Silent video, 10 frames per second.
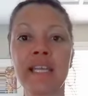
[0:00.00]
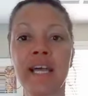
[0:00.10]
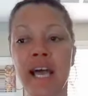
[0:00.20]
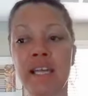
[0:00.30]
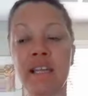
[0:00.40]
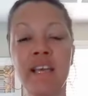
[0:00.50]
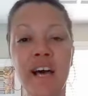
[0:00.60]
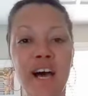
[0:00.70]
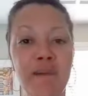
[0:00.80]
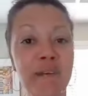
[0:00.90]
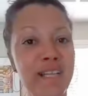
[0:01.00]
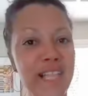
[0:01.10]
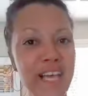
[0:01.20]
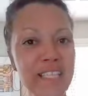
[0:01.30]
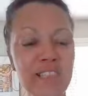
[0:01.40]
I had a
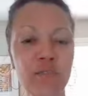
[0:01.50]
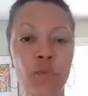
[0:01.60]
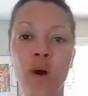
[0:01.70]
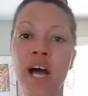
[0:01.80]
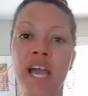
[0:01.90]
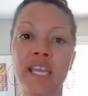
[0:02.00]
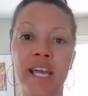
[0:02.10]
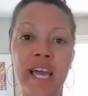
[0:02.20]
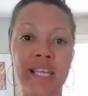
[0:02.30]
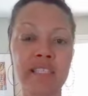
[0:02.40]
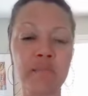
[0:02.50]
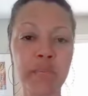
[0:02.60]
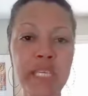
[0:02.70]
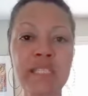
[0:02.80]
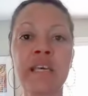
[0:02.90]
glass of wine, I had some
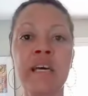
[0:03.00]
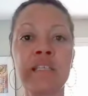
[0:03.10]
pizza.